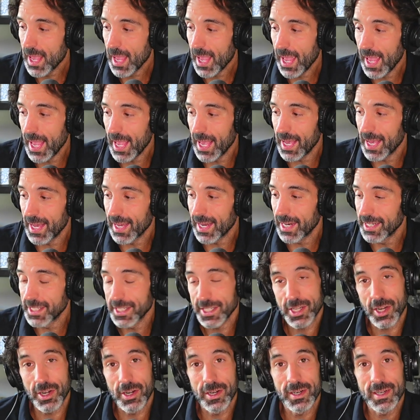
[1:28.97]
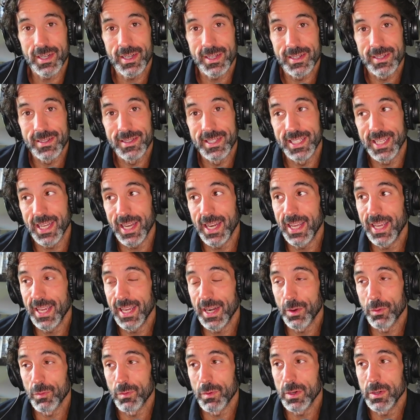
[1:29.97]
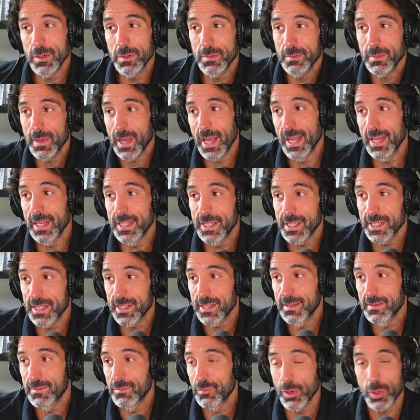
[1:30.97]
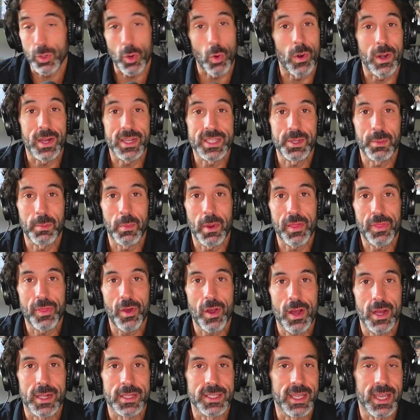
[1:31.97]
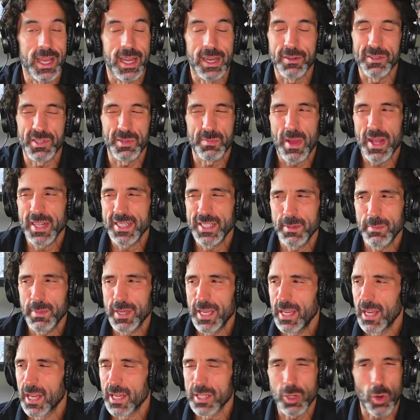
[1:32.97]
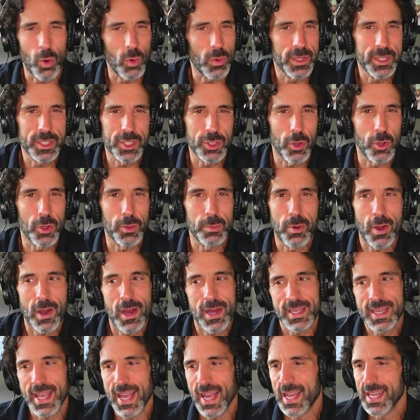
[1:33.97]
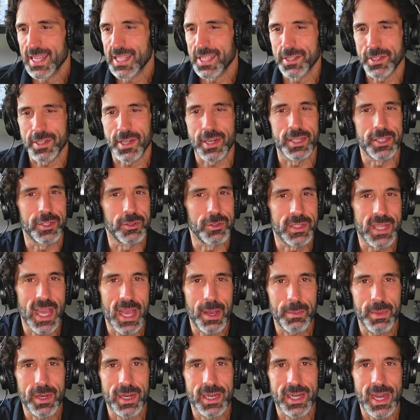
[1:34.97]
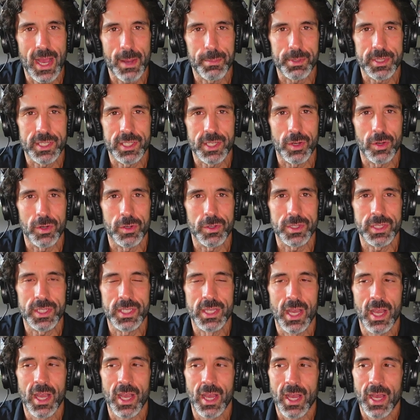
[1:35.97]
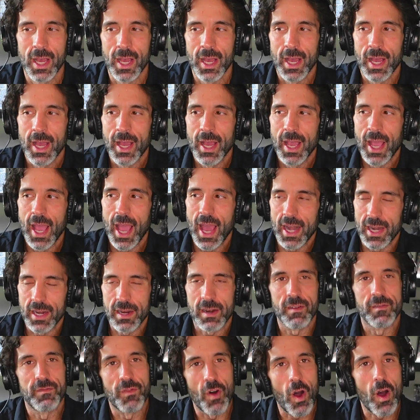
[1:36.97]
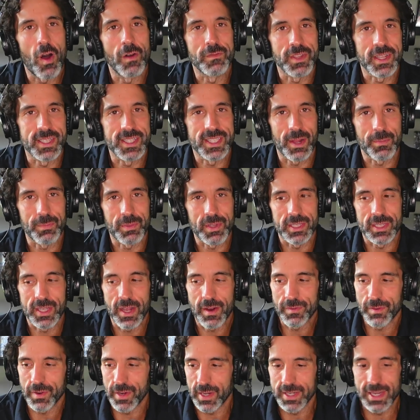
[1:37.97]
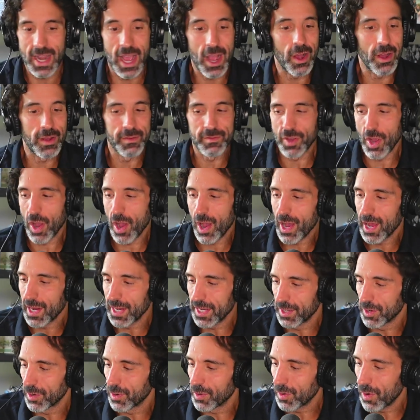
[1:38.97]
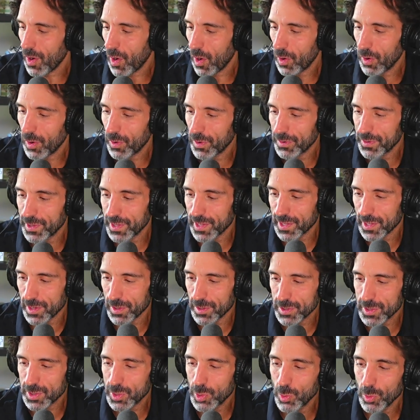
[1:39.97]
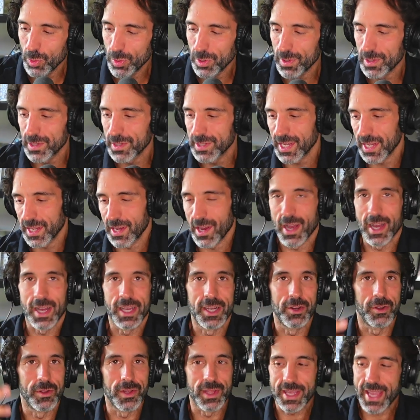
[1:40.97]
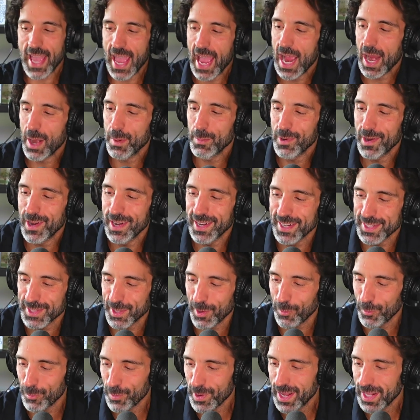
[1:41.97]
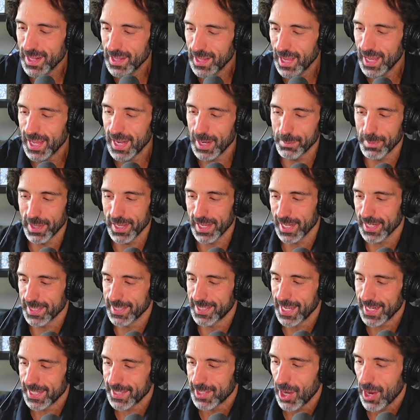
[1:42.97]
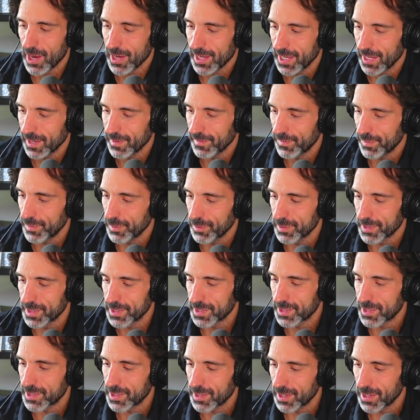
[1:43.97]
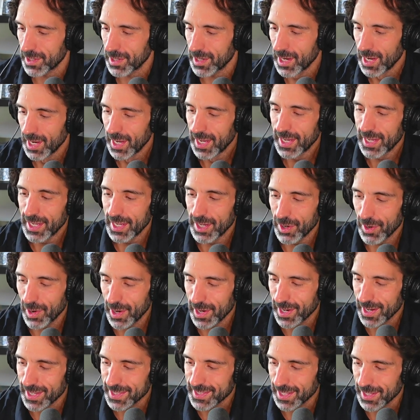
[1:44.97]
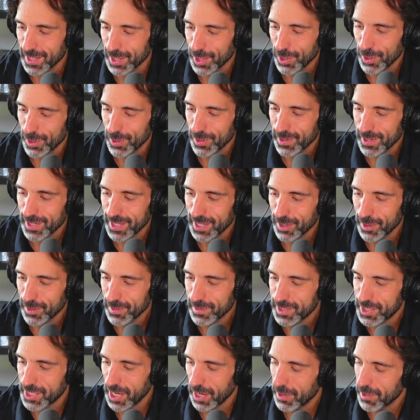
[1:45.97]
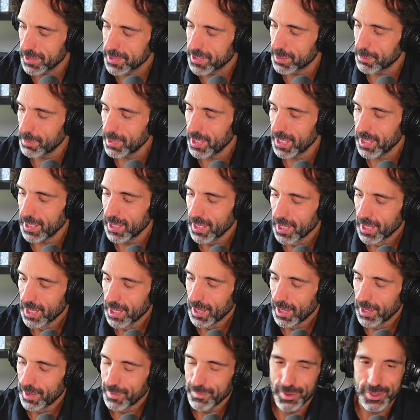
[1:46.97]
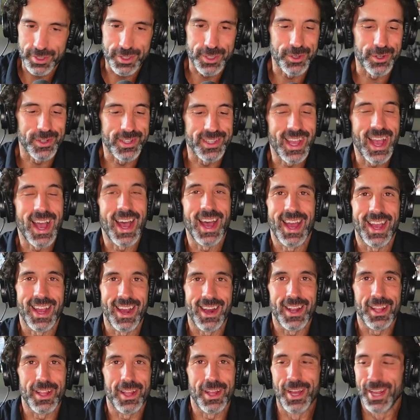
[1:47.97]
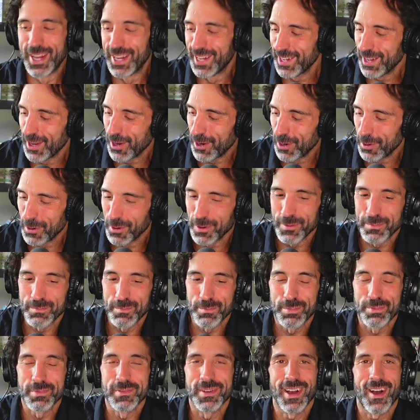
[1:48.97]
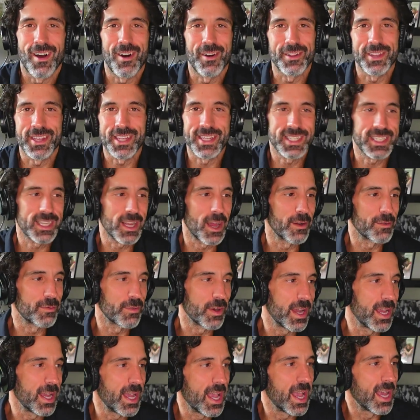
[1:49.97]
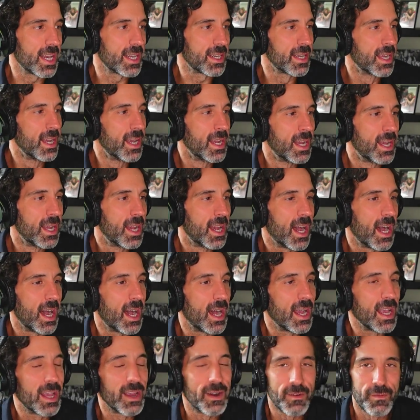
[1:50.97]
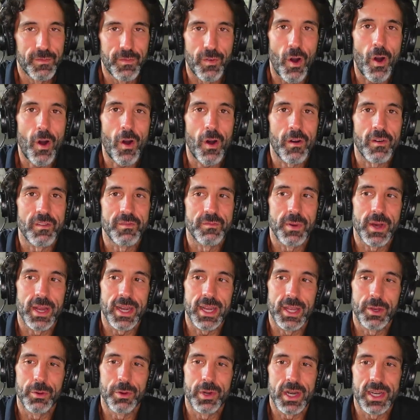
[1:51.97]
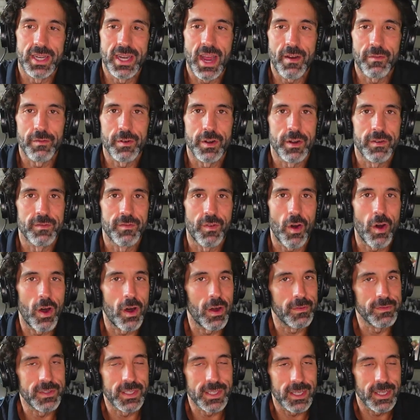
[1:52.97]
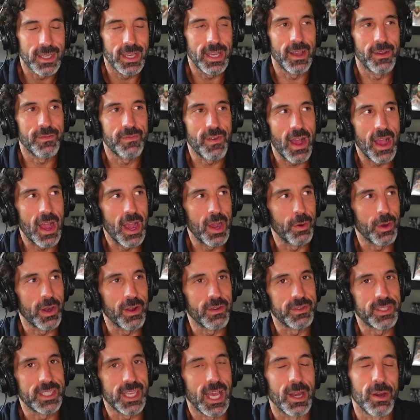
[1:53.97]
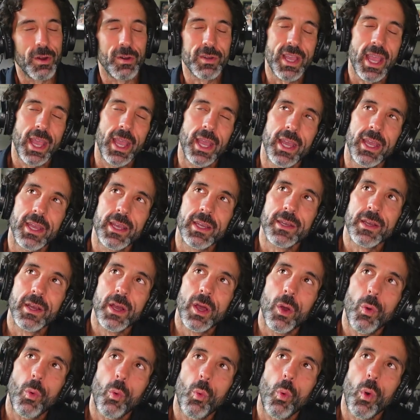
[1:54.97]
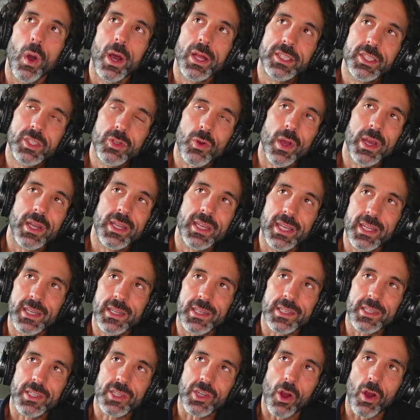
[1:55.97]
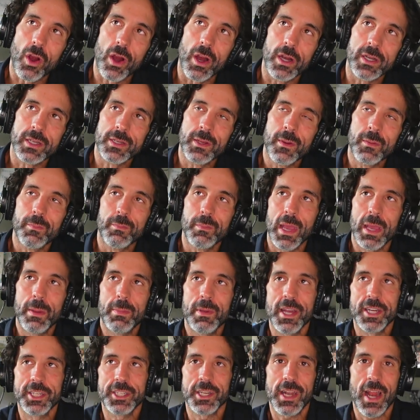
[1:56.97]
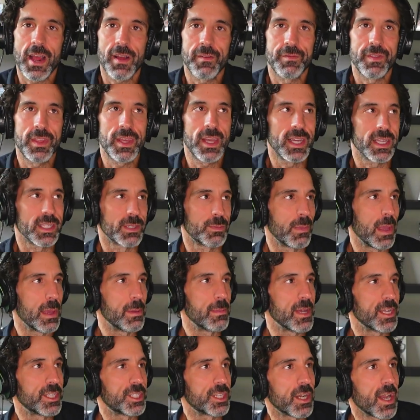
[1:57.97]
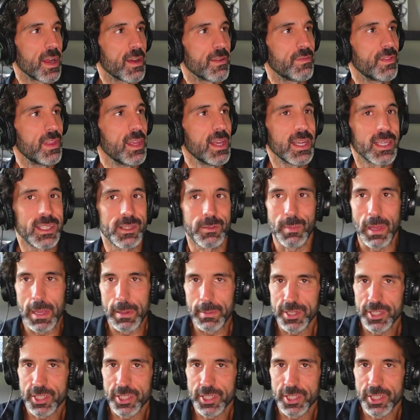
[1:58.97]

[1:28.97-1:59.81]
and I just started sitting in a room and just recording some of my thoughts. And it was meant to be a totally solo podcast. I was going to do 10-minute episodes, and it evolved into something different. And now I've got, you know, all the little tools. I got, you know, the camera, I got the ring light. I'm like a TikTok influencer. You know, I got the little, you know, shout out to me for doing that. I got all this stuff, right? And it evolved, but it would have never evolved if I would have said, okay, what do I need to start? Maybe I should have this. Maybe I should have this. Maybe I